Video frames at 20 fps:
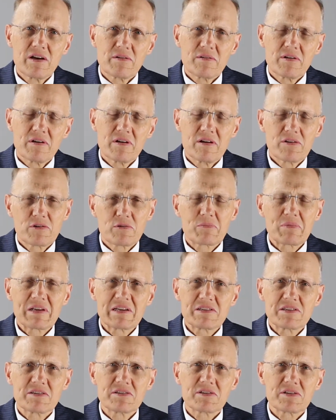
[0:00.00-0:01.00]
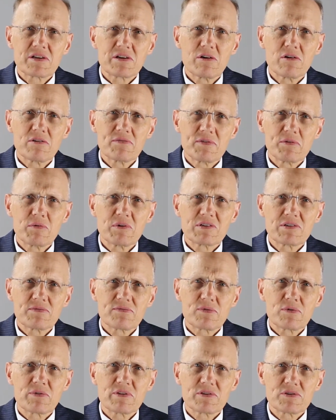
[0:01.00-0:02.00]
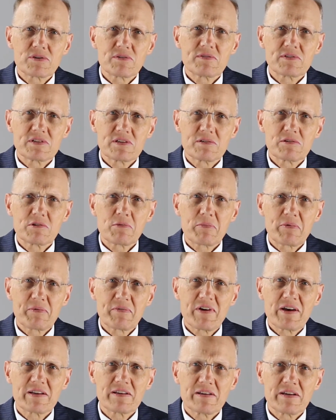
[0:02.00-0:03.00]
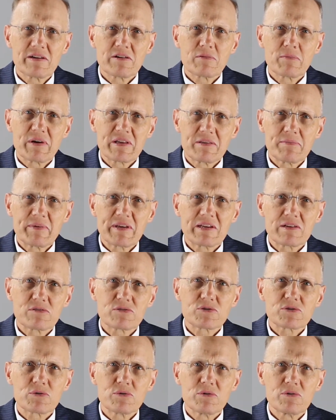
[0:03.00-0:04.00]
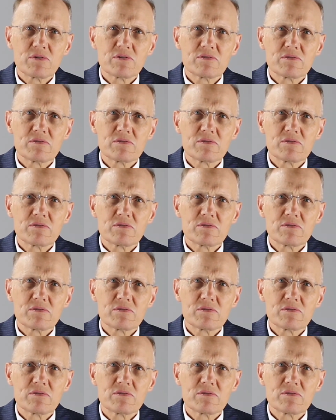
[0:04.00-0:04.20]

other places to go if it wasn't for the services provided here by the medical school.